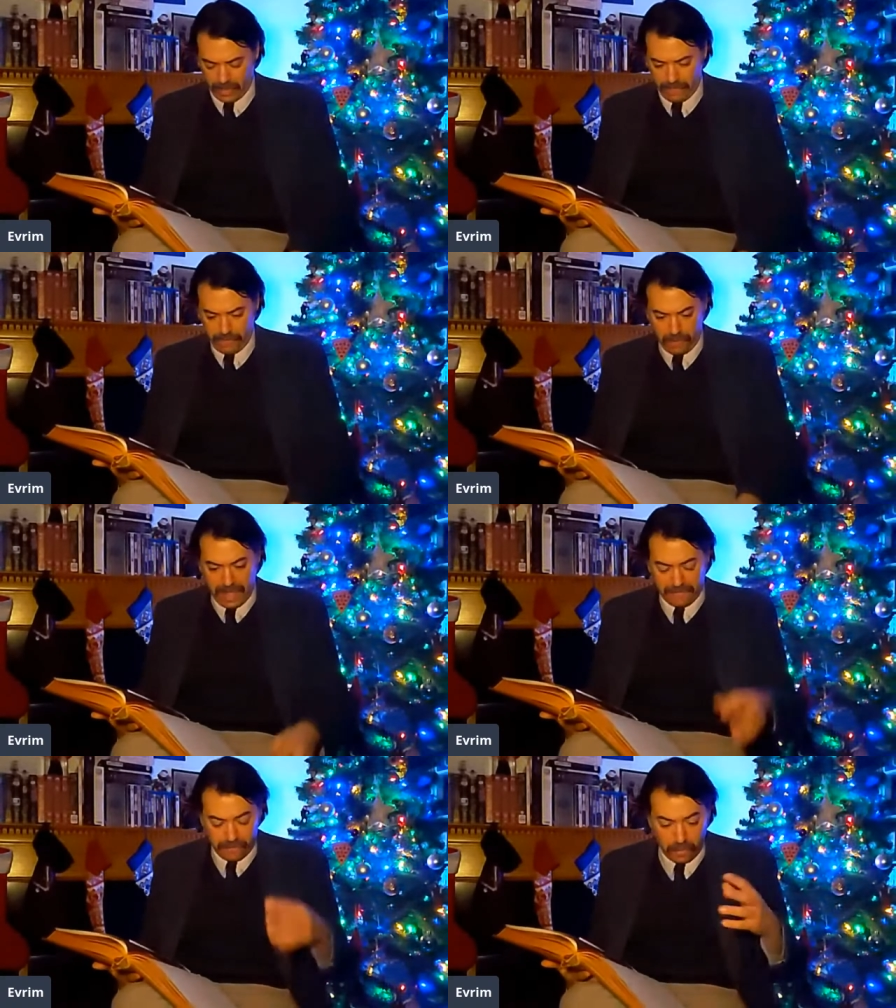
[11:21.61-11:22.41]
From our
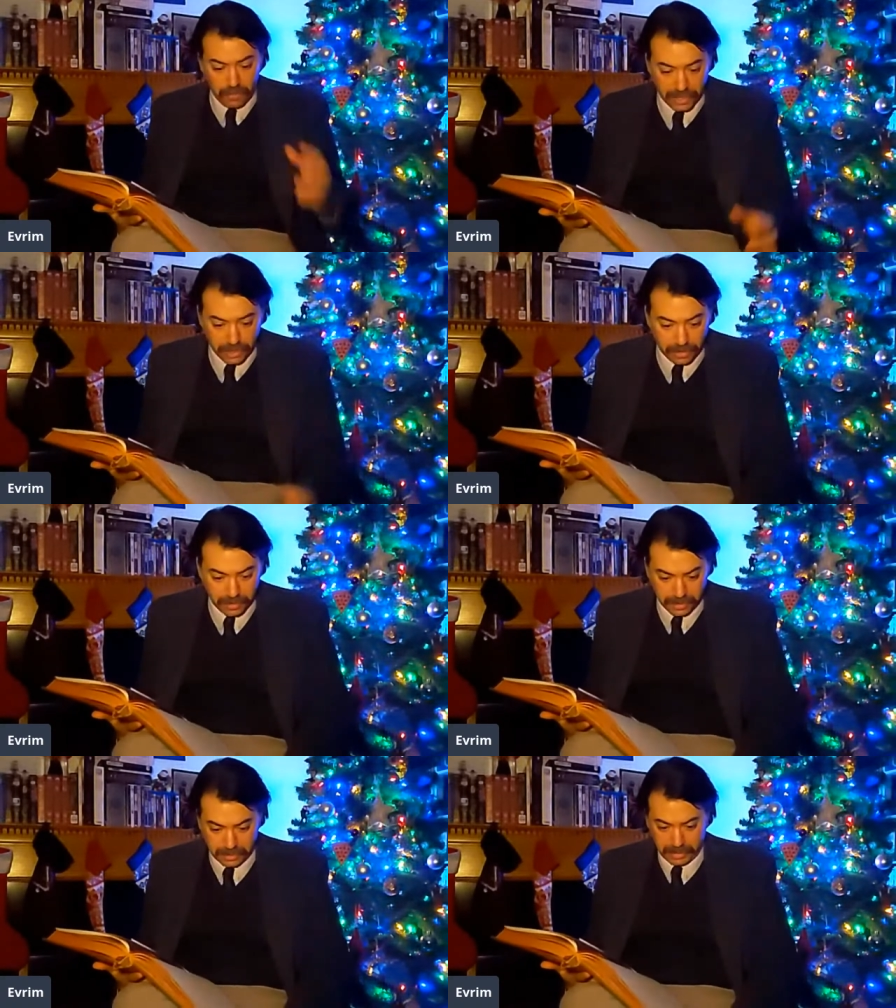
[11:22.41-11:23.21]
front window,
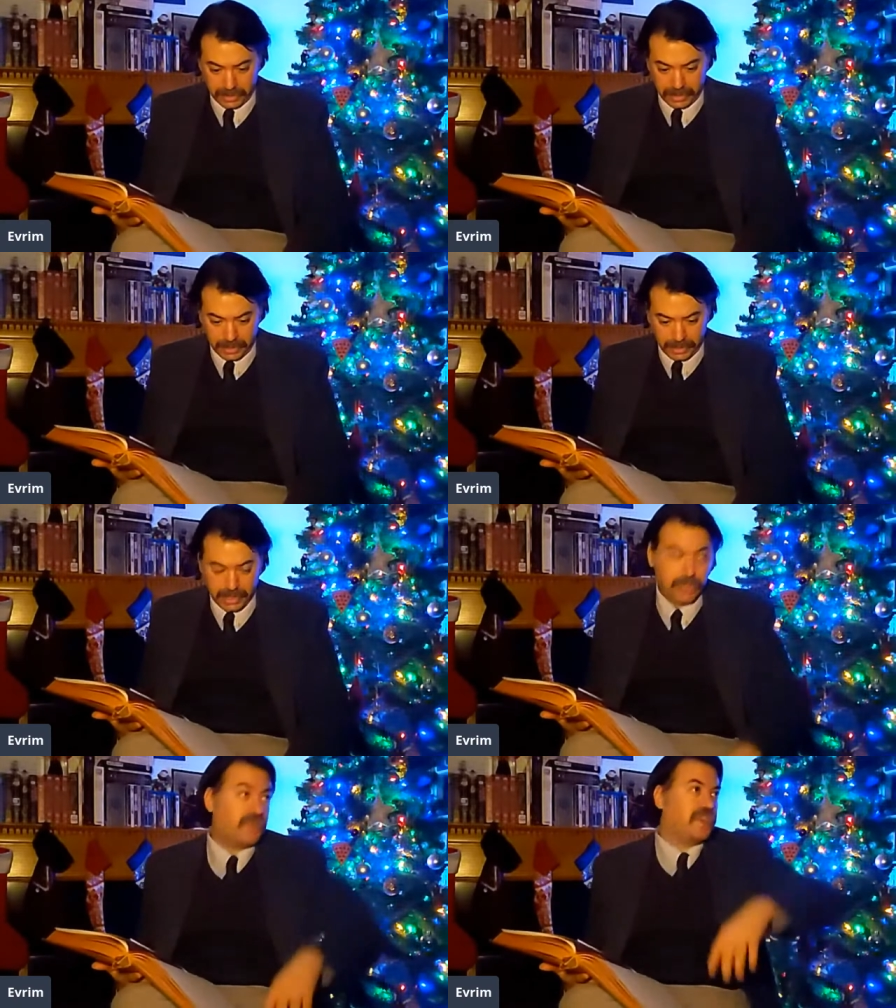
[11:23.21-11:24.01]

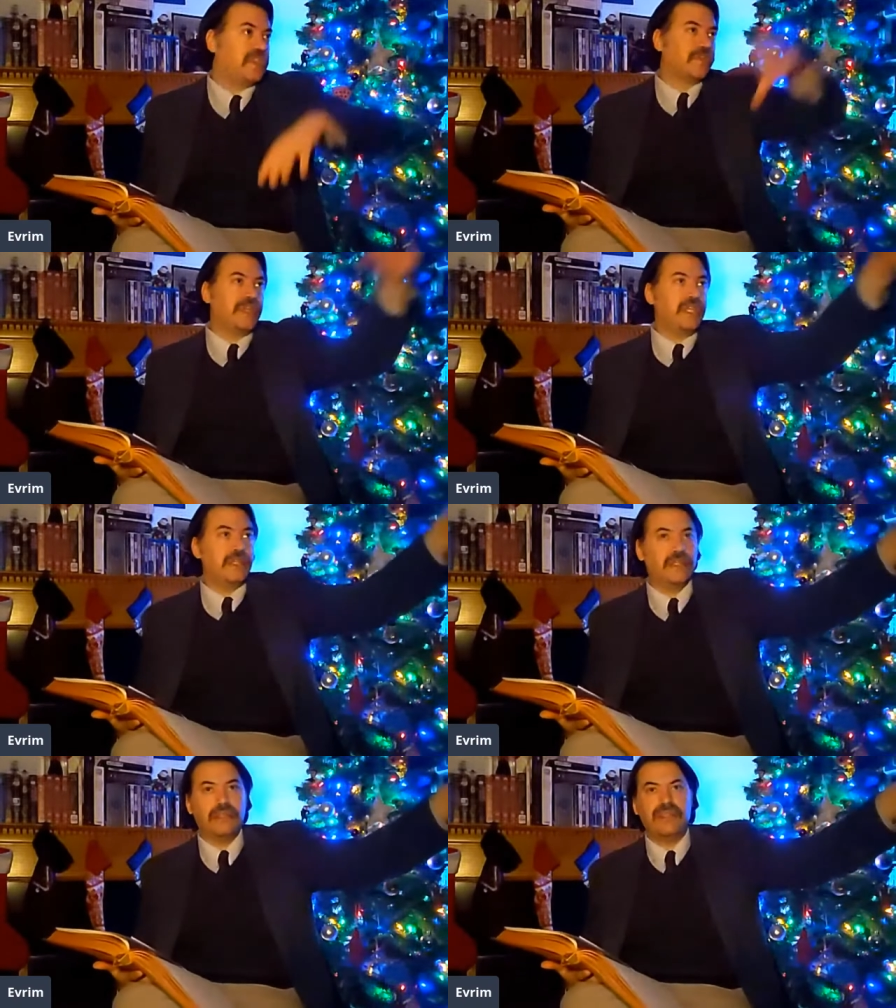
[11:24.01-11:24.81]
you see the green,
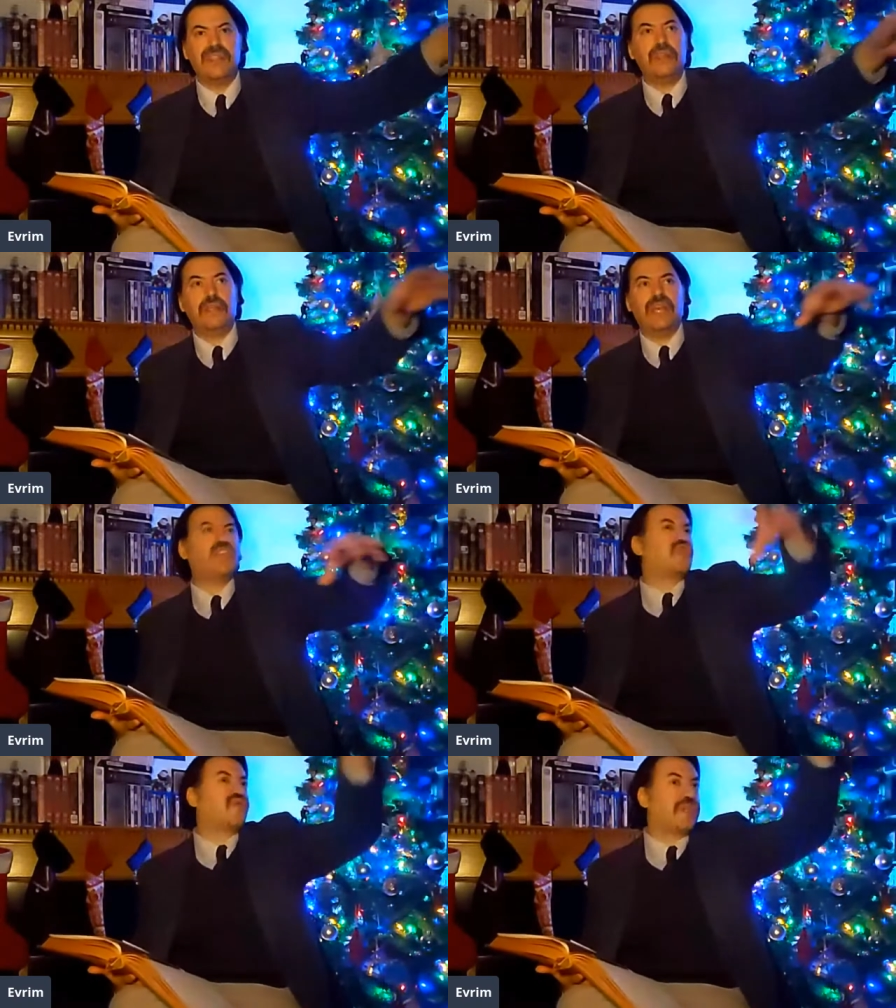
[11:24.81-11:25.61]
a
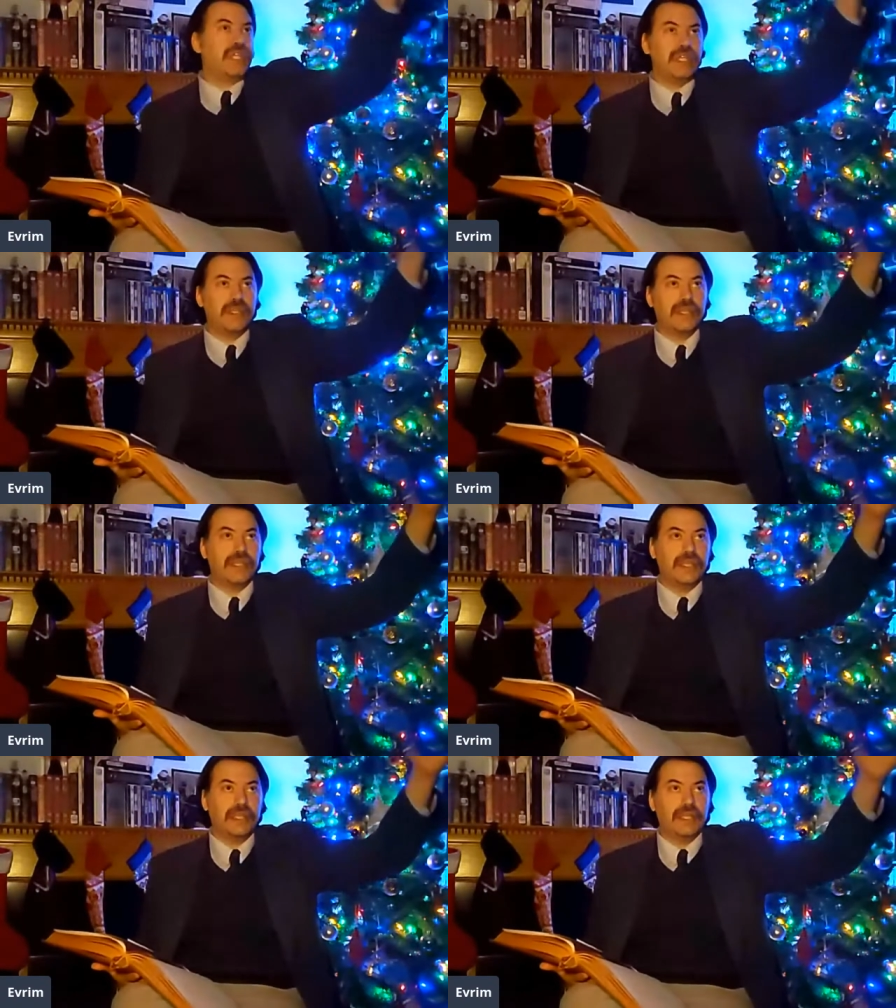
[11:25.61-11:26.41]
tree,
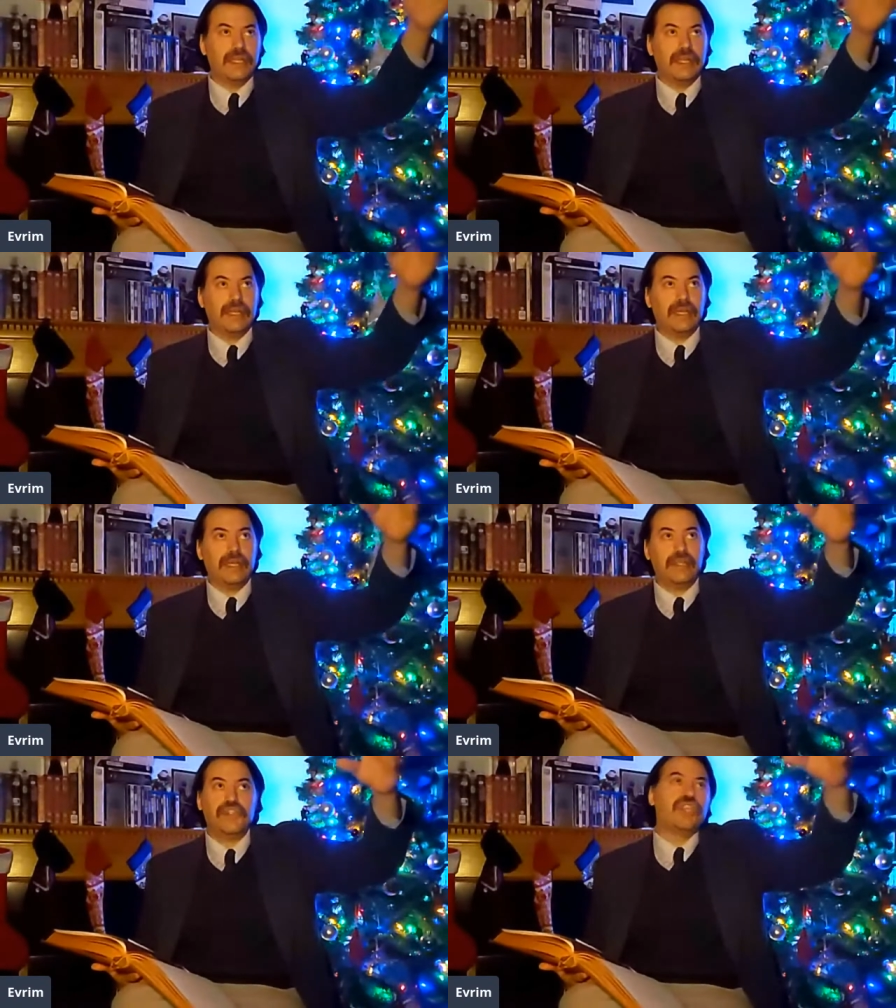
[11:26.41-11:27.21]

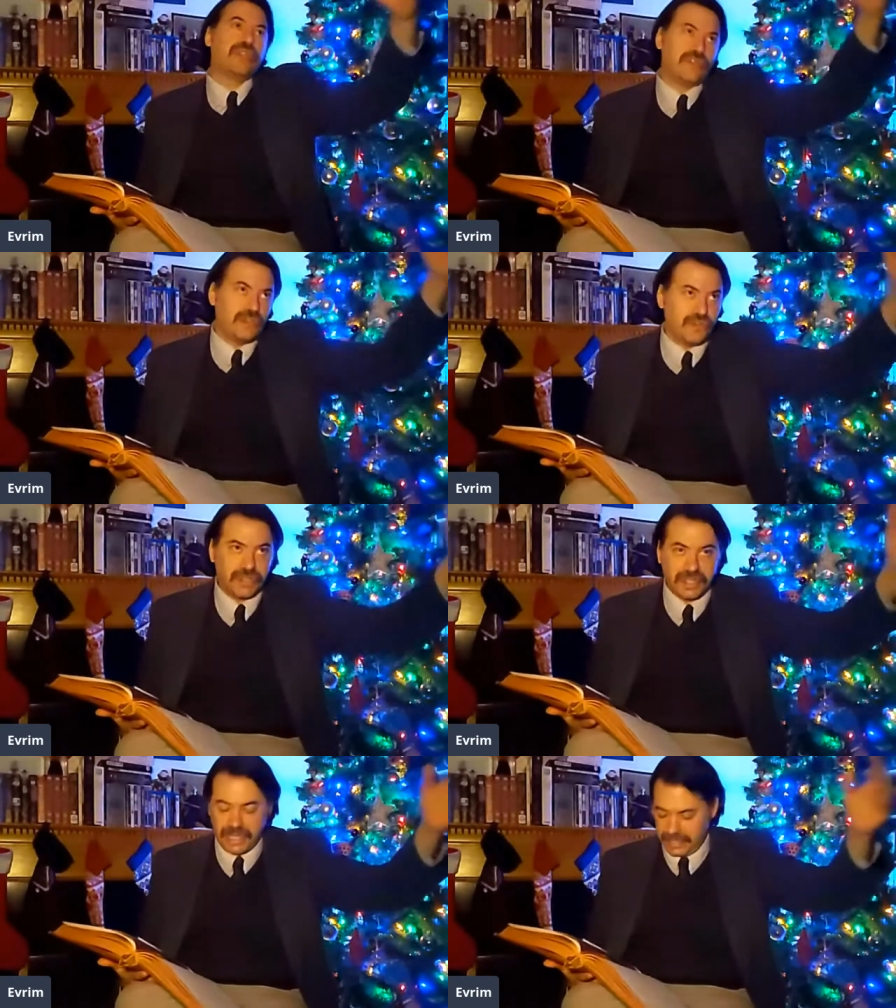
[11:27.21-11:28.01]
children during
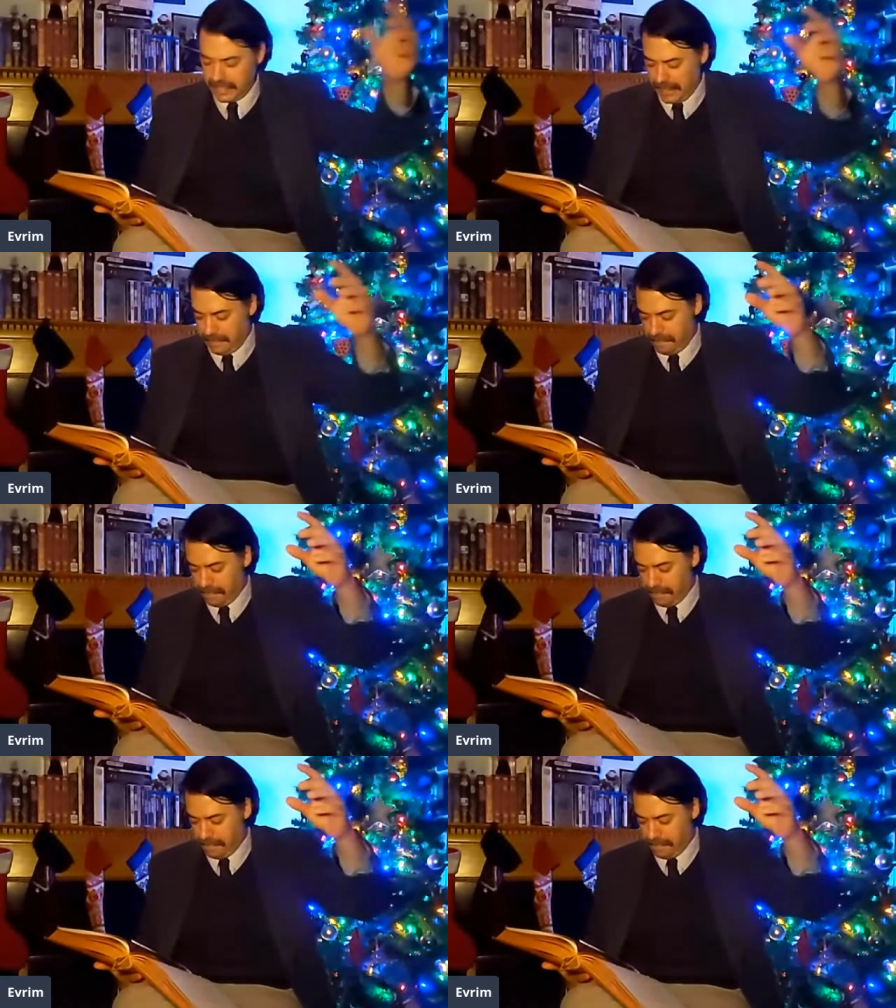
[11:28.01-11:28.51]
the daytime.